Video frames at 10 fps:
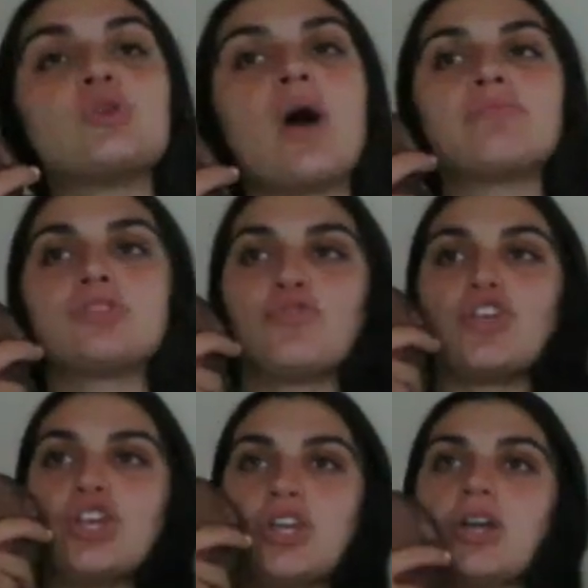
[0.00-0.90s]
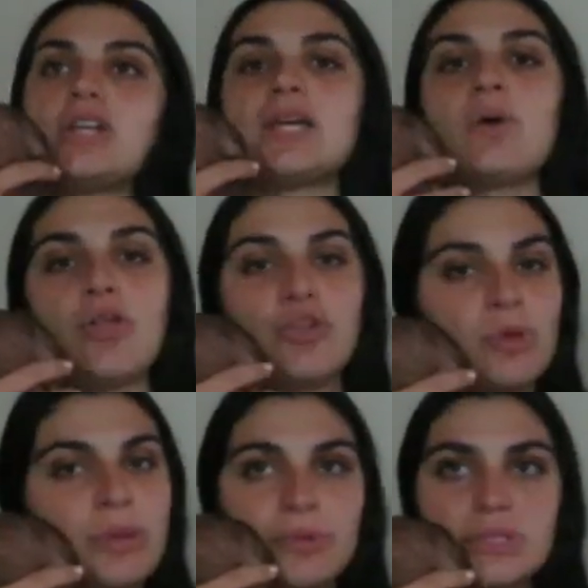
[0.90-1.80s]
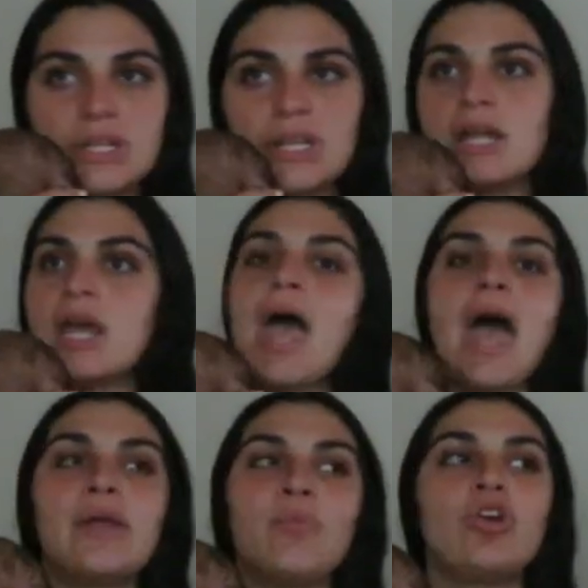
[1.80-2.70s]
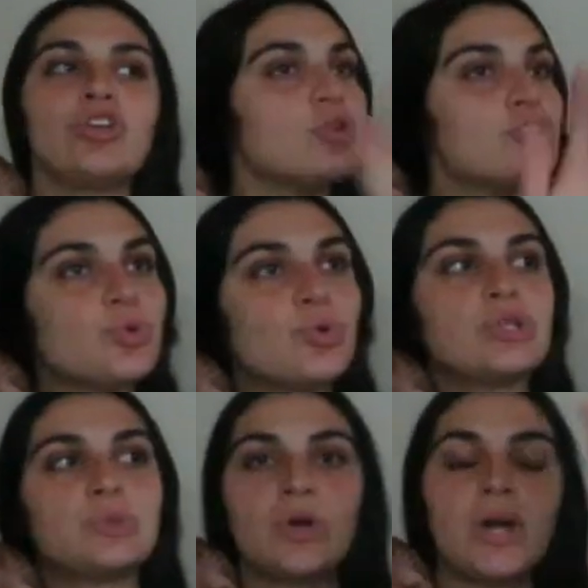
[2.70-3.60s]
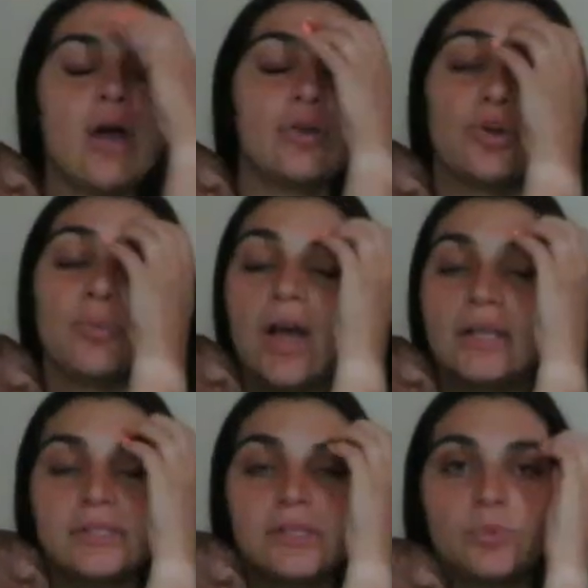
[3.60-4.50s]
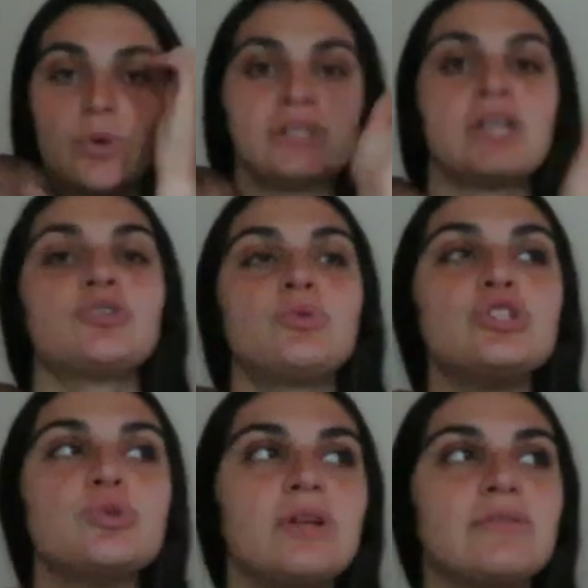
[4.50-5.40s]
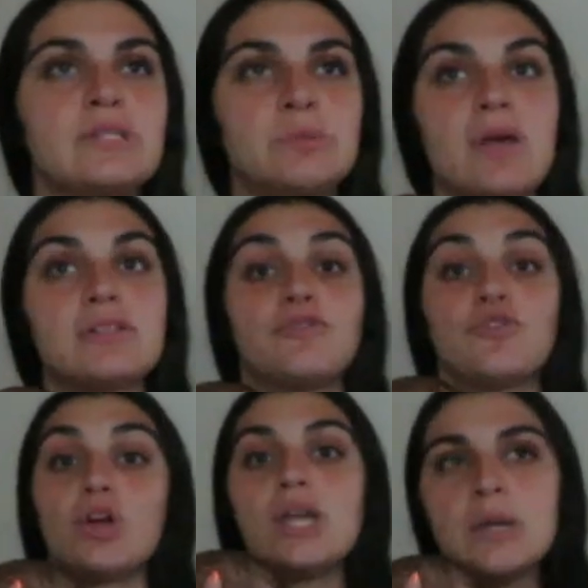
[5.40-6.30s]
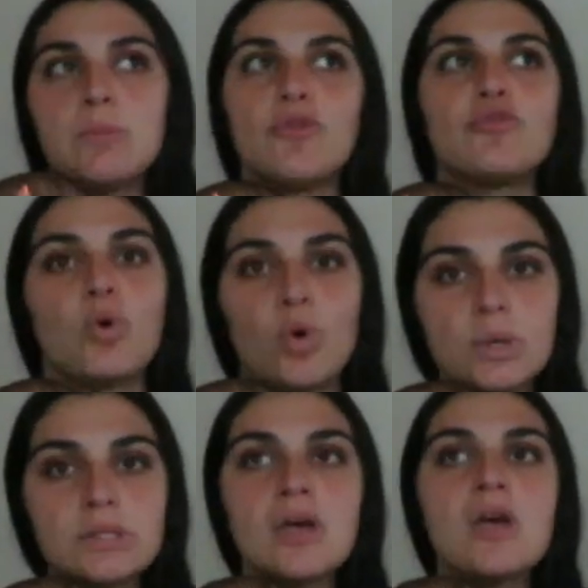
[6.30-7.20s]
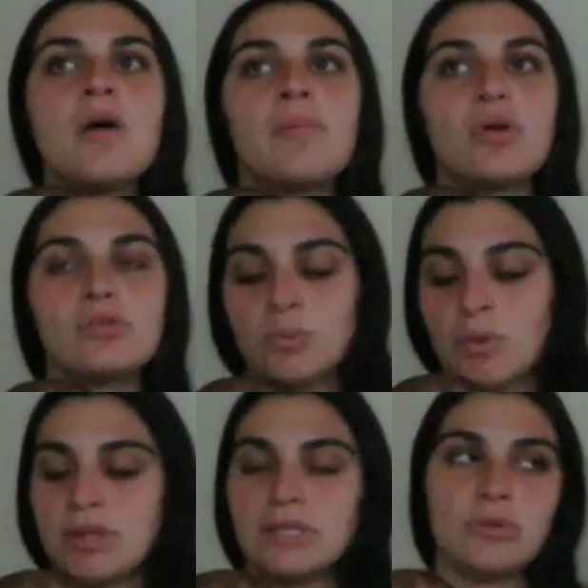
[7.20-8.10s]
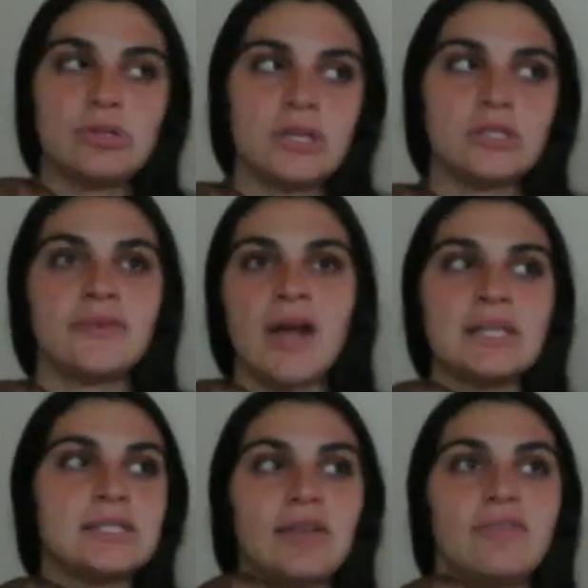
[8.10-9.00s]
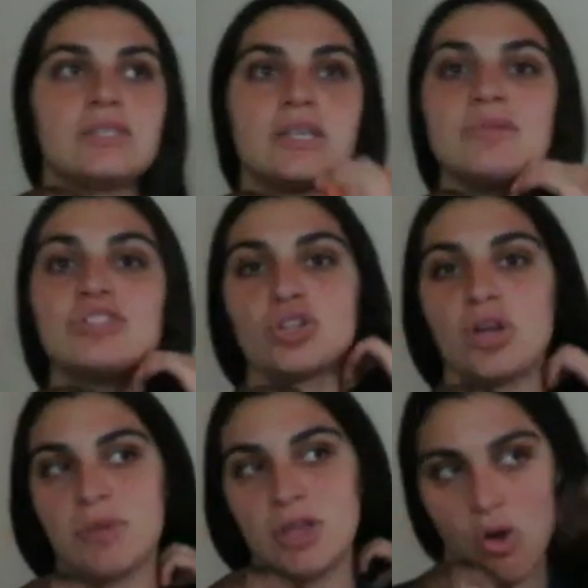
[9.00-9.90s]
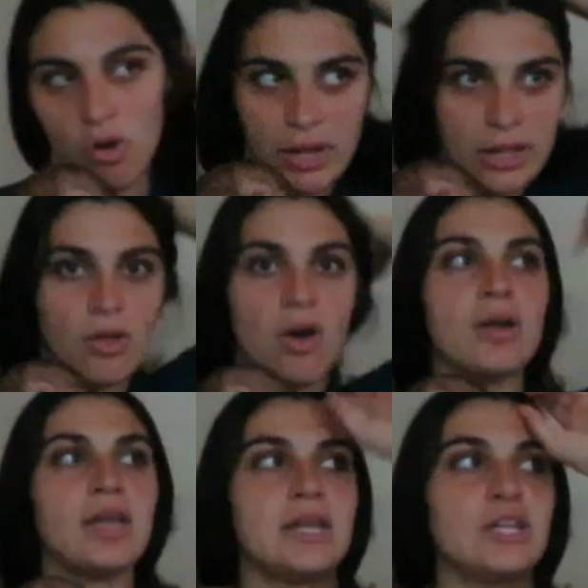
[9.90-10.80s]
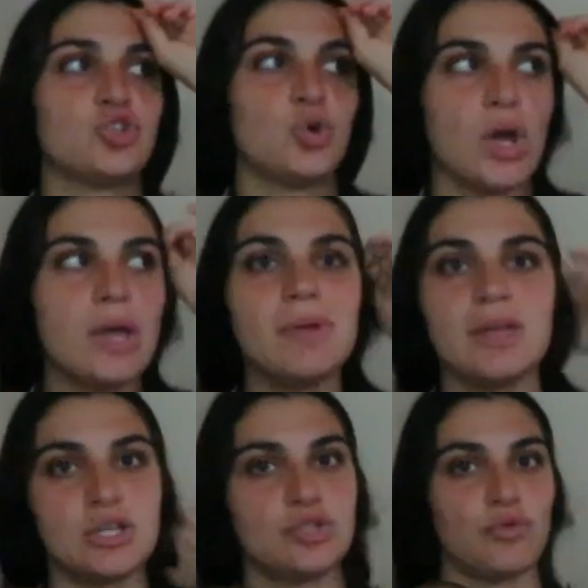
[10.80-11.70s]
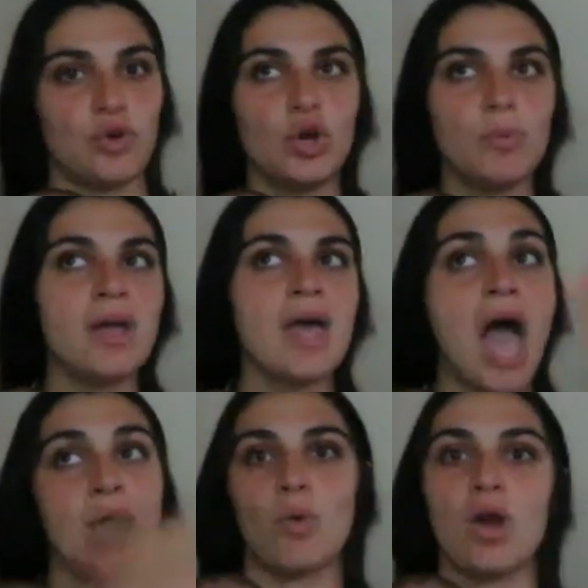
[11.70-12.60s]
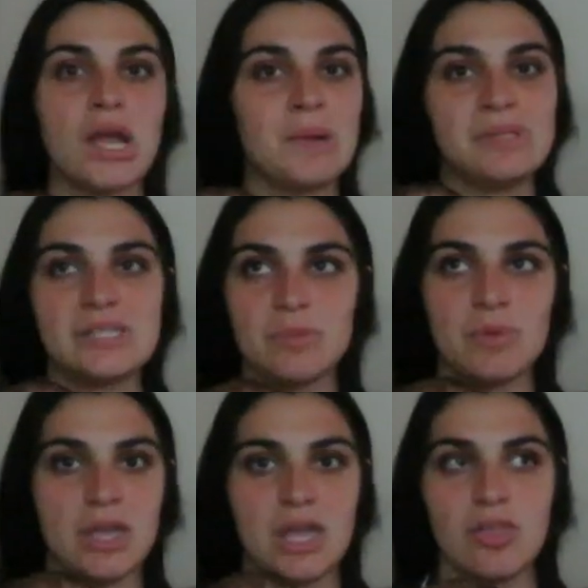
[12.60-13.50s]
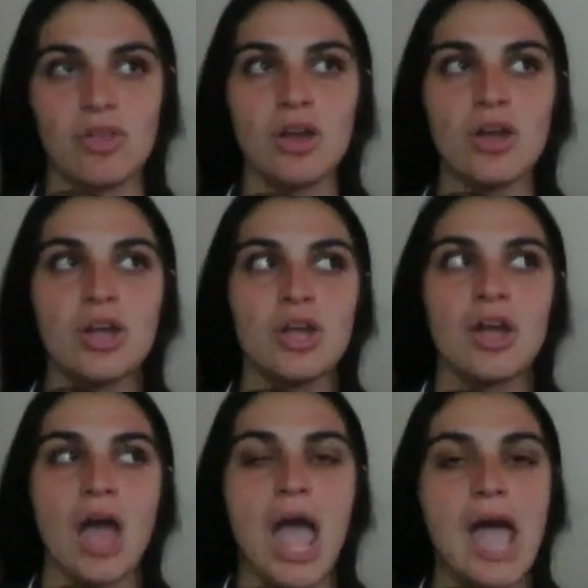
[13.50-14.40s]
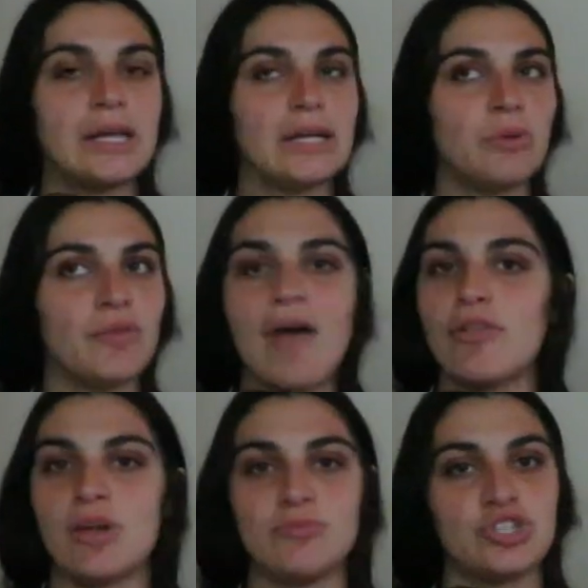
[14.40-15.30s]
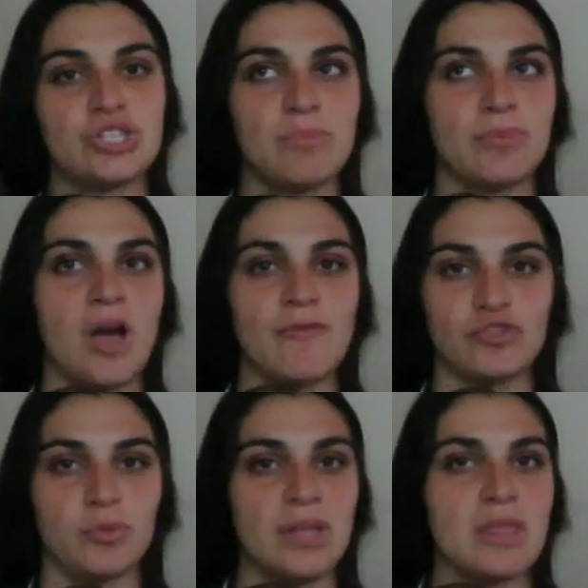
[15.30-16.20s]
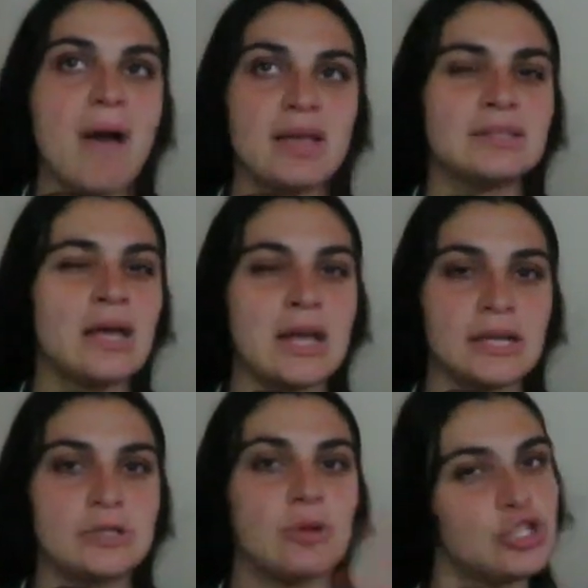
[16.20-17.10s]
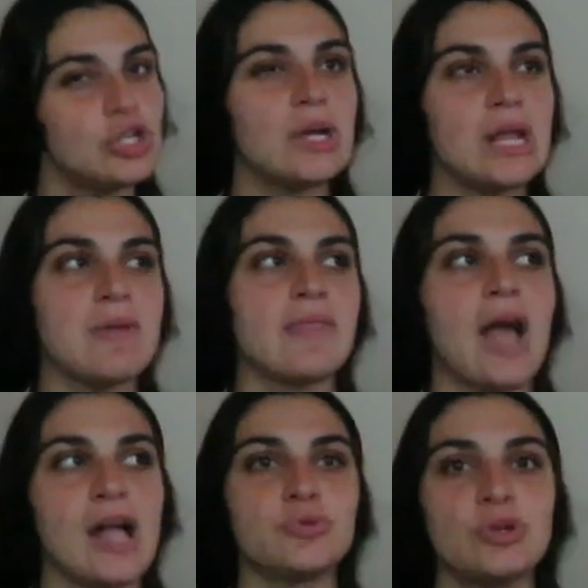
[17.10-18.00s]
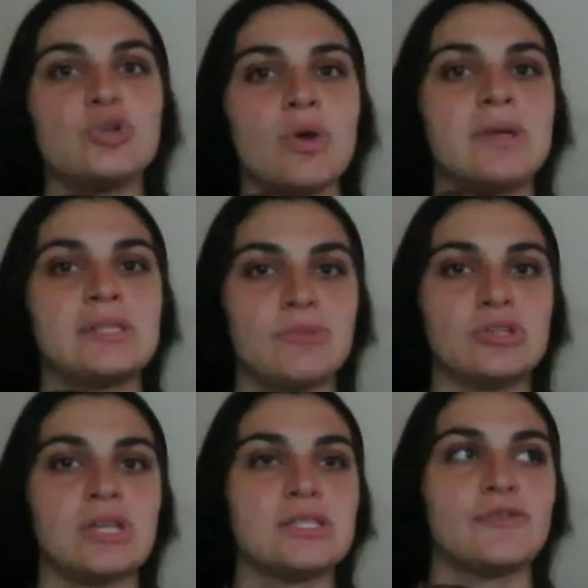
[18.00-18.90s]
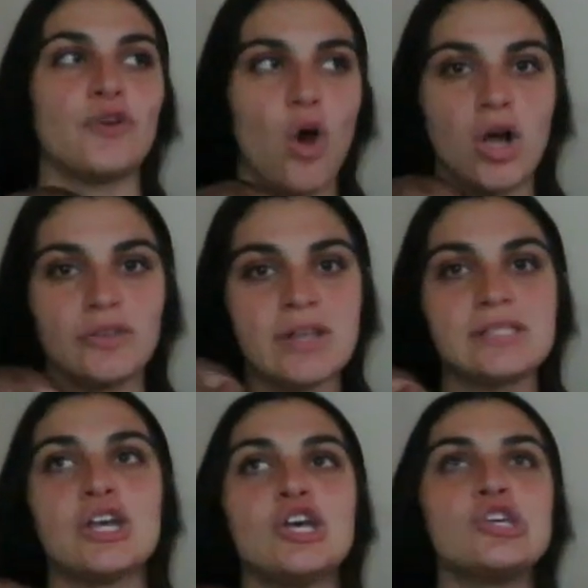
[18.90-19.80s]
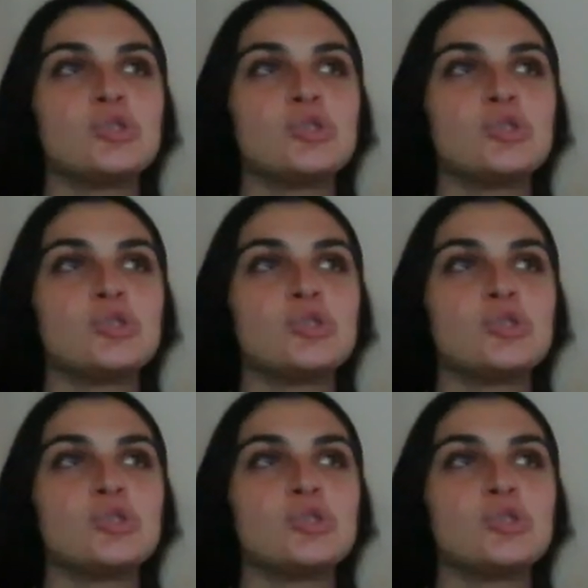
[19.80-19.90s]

So I'm just really curious how other people did it and what your stories were, how your processes works. I just wanna do whatever is best for him, of course, but also what makes the most sense for us. Like, if he's gonna be screaming all night long in his crib, in his room, and we're not gonna be sleeping either, I would rather him just sleep comfortably in the bassinet next to us. You know what I mean? Like, I just want to do what makes the most sense for all of us.